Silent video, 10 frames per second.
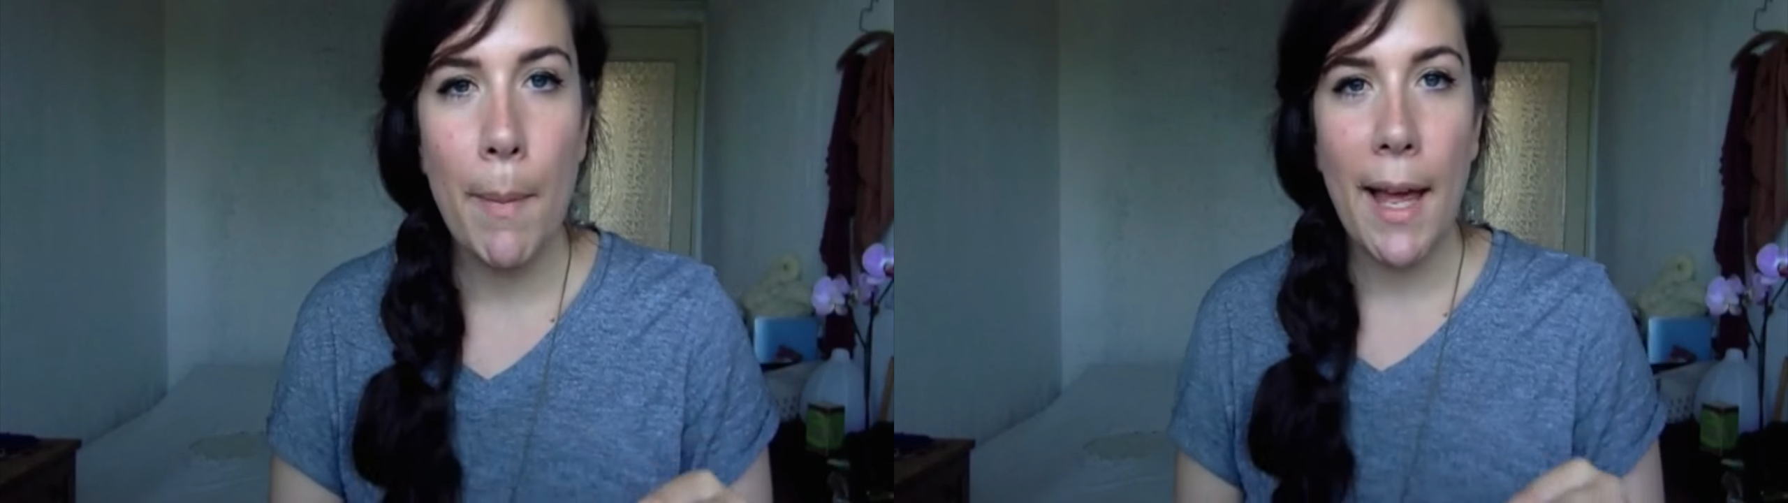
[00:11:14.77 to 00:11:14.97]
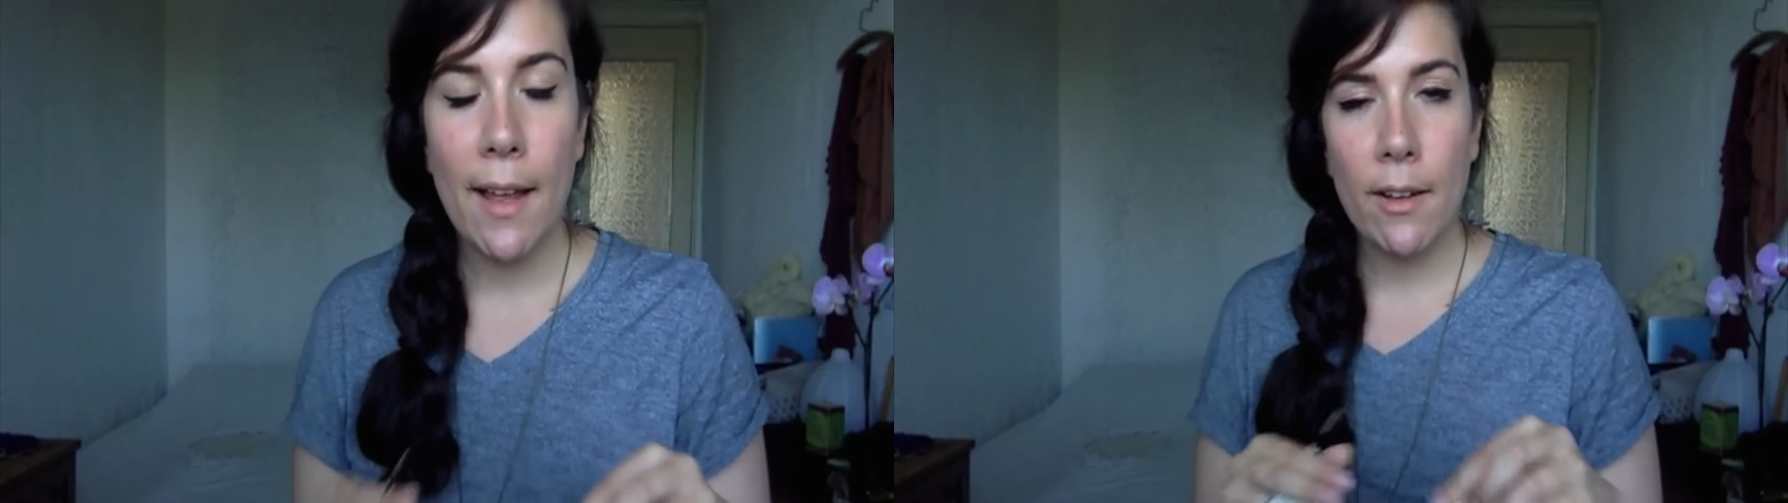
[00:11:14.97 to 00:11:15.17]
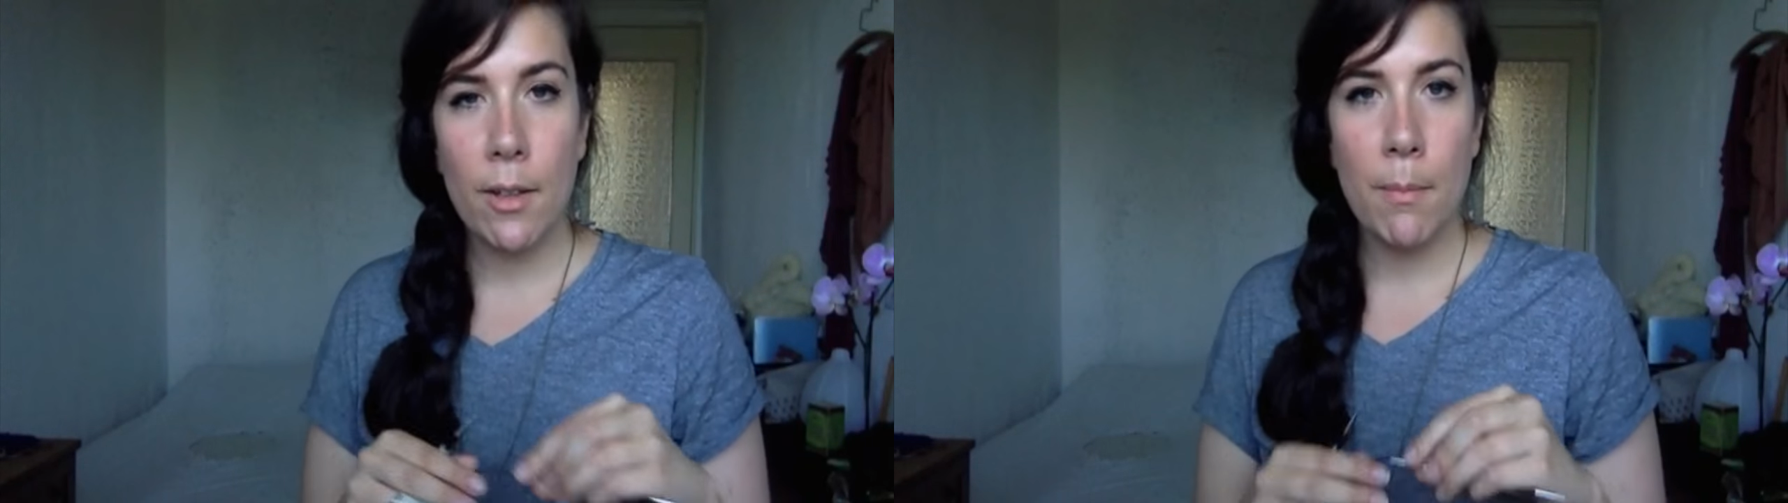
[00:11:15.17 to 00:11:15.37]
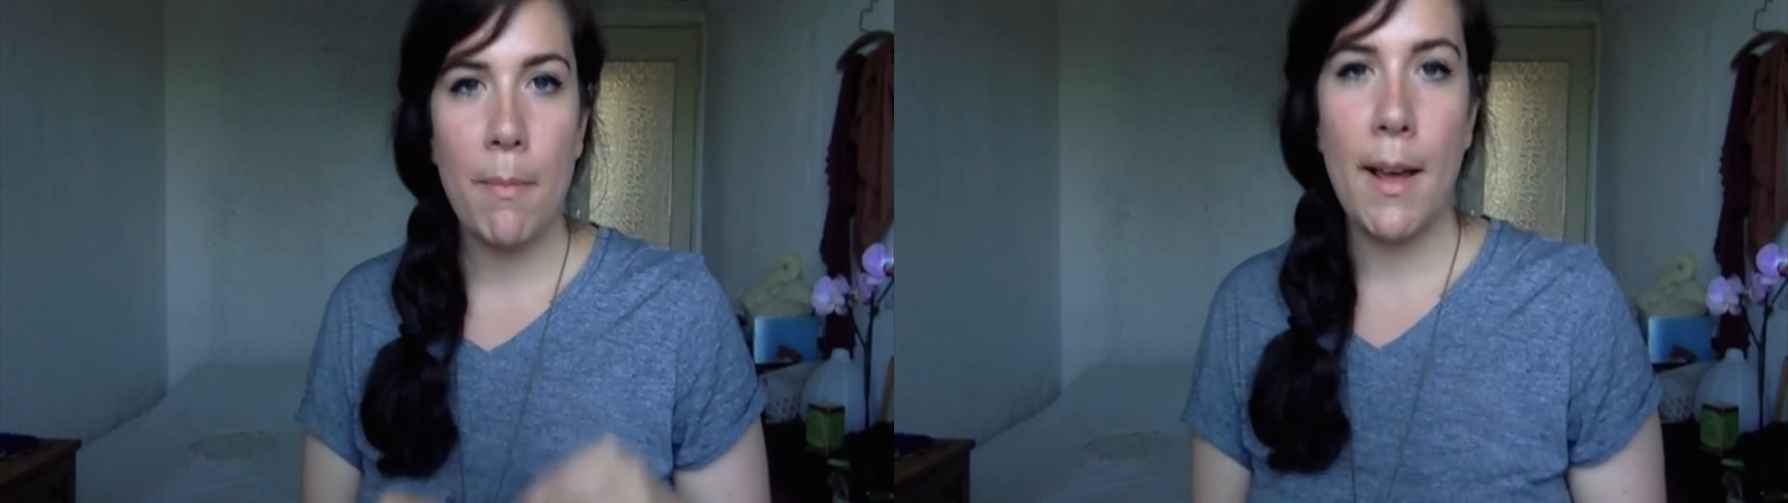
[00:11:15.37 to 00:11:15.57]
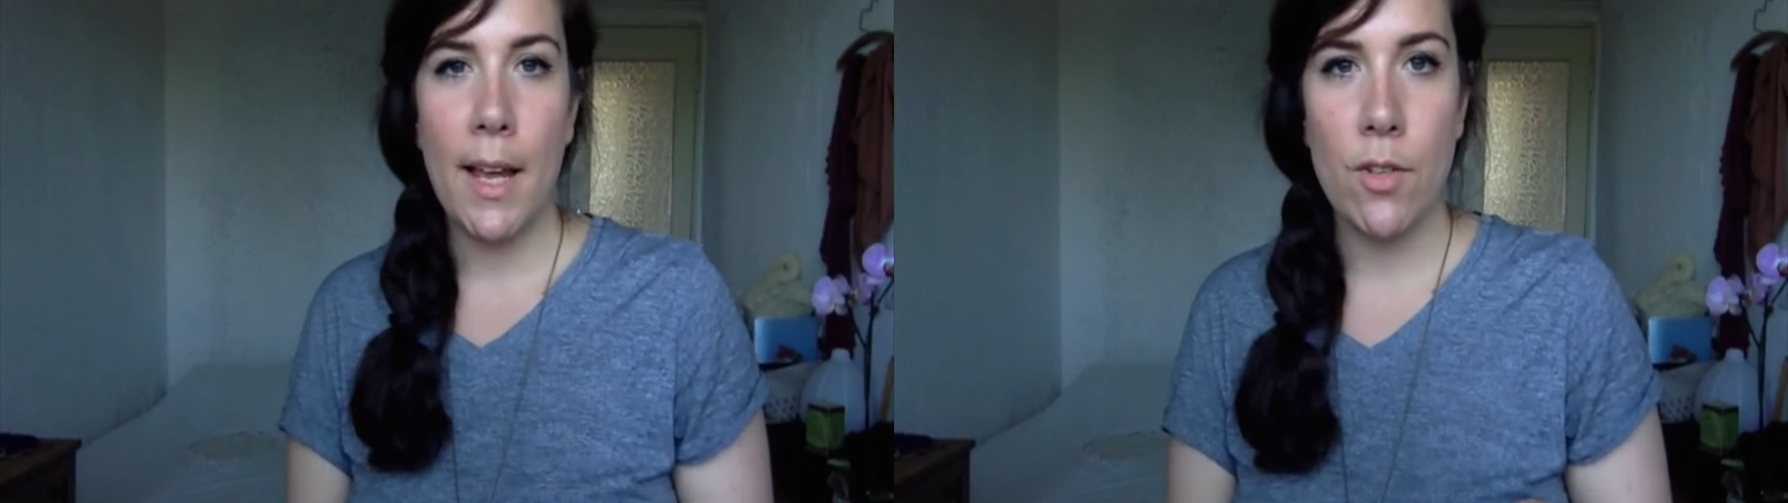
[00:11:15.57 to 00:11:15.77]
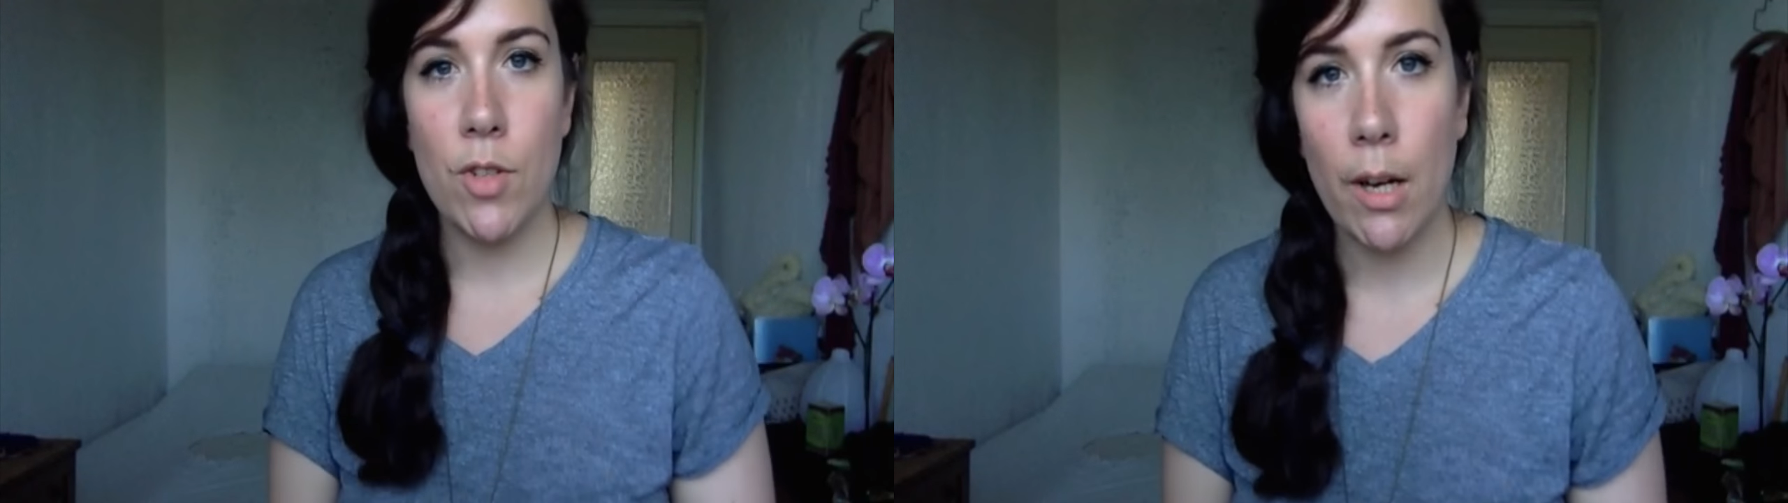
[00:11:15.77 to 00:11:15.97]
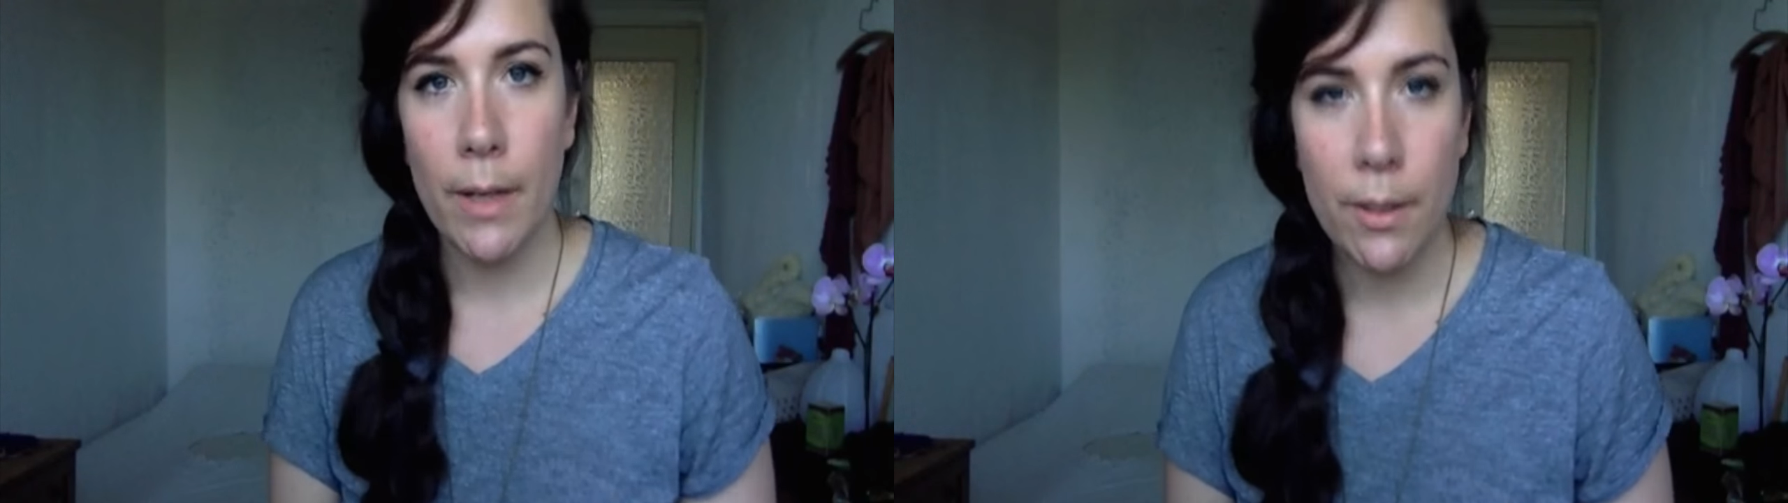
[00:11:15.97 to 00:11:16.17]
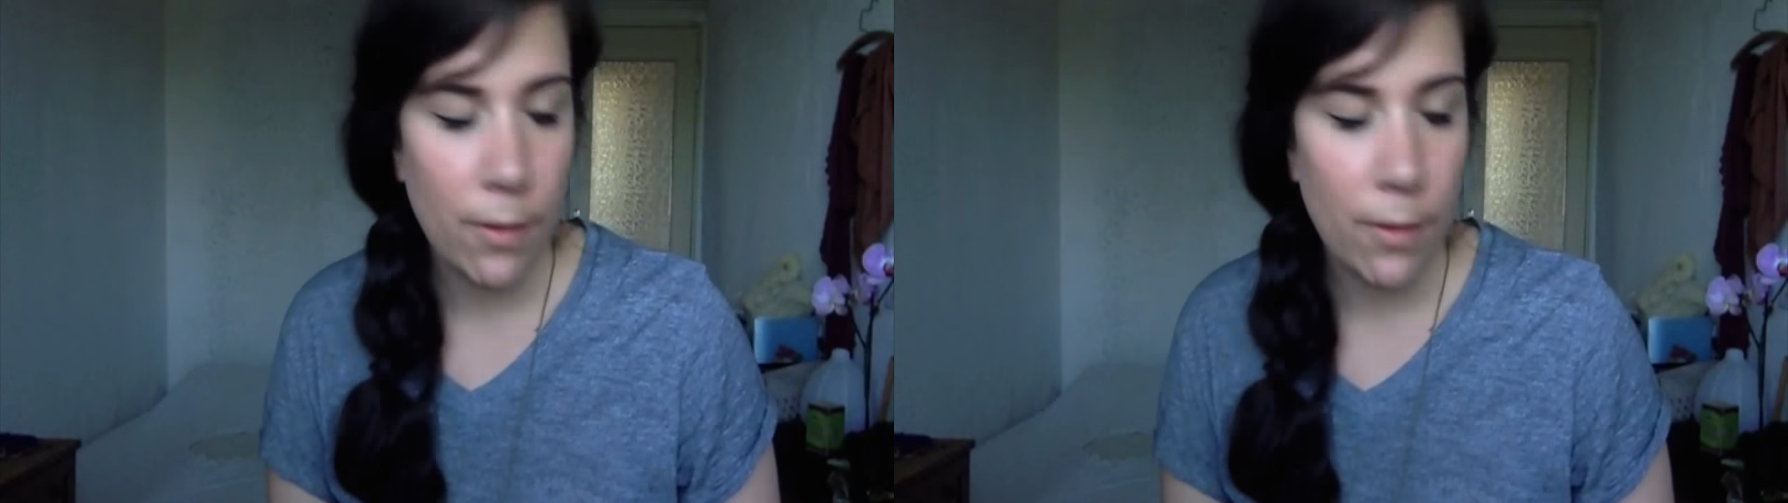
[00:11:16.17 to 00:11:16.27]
pattern by Jared